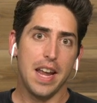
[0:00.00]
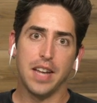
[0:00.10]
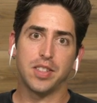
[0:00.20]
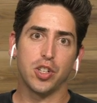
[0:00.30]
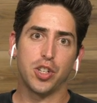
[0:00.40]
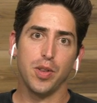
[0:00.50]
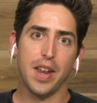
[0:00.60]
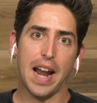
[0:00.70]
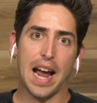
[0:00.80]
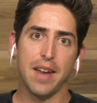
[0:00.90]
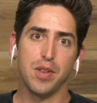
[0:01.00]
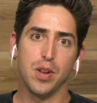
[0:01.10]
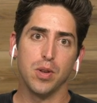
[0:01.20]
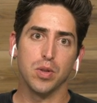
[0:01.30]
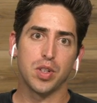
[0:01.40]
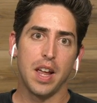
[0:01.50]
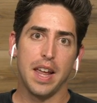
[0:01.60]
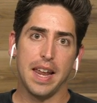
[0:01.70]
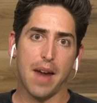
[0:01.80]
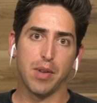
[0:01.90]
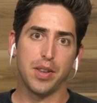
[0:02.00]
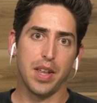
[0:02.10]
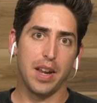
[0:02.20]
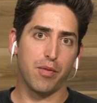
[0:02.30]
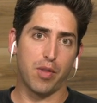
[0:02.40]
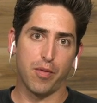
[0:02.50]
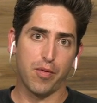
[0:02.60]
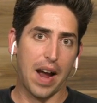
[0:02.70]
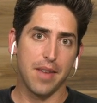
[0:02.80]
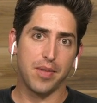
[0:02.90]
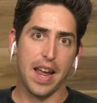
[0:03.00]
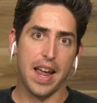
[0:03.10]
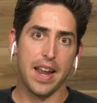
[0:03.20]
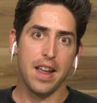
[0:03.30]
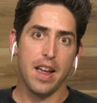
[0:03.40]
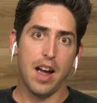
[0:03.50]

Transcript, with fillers: it's a shoe that I've used in everything from 5K